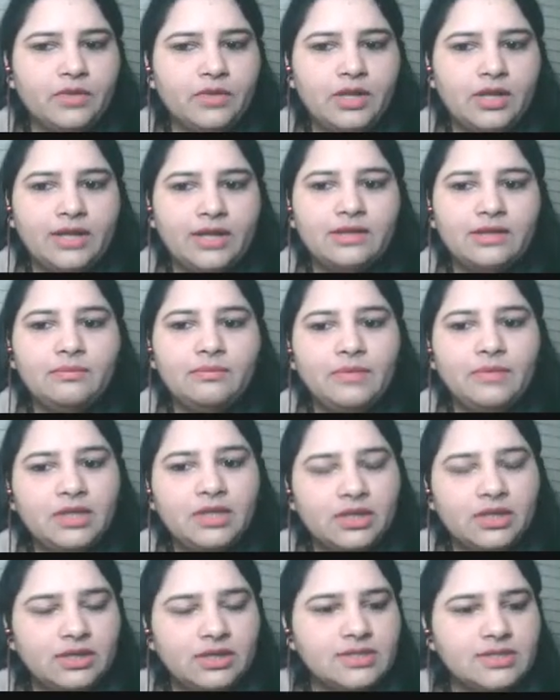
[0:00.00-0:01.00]
like the
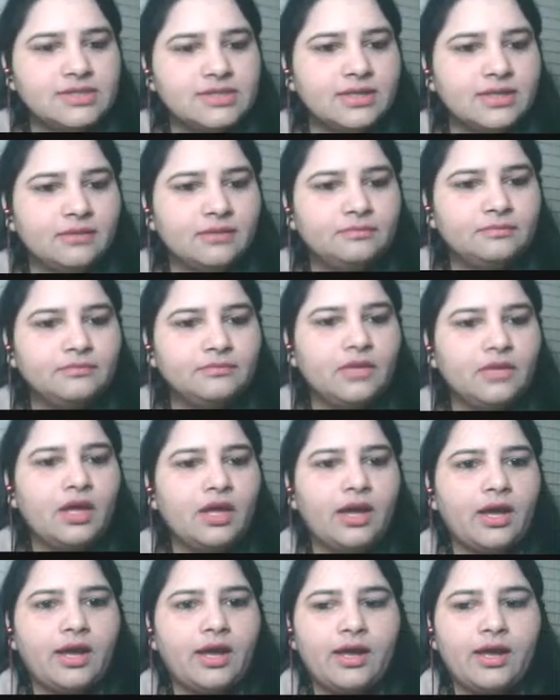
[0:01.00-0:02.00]
meaning is same
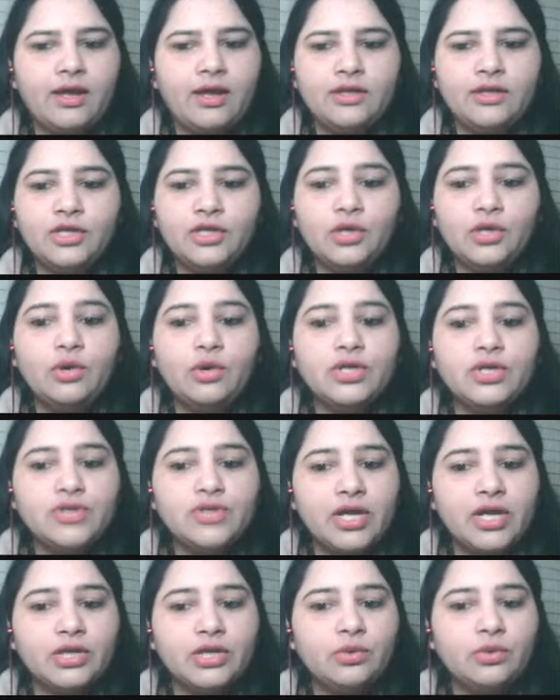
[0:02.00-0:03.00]
and you are
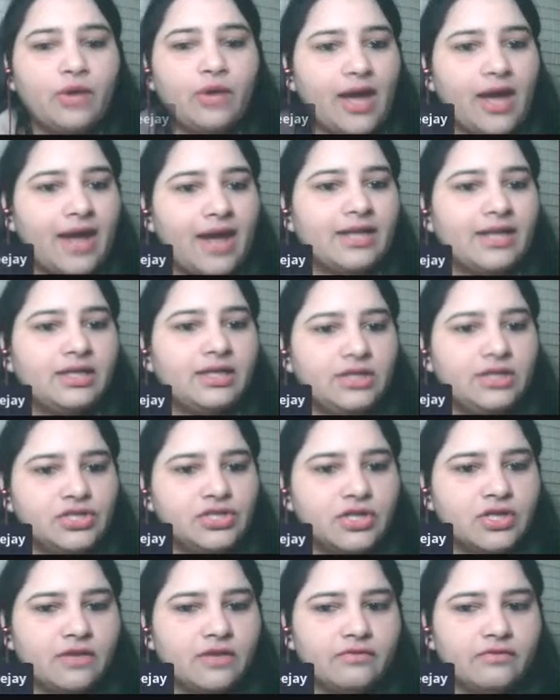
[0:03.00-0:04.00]
trying to add
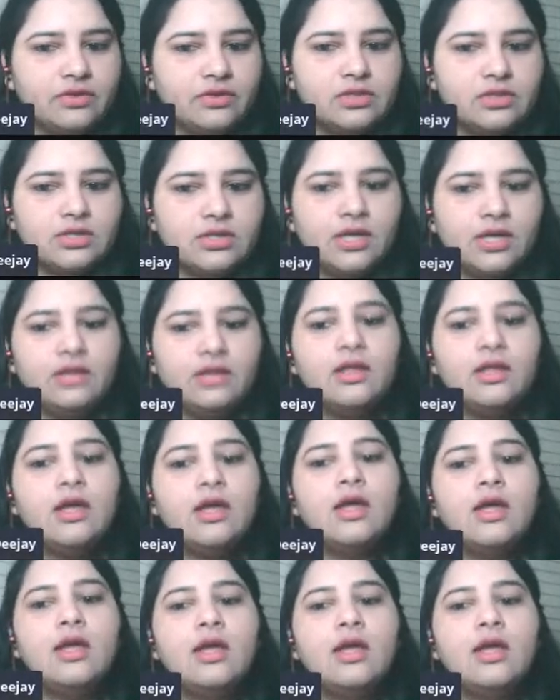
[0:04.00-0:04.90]
each and every detail.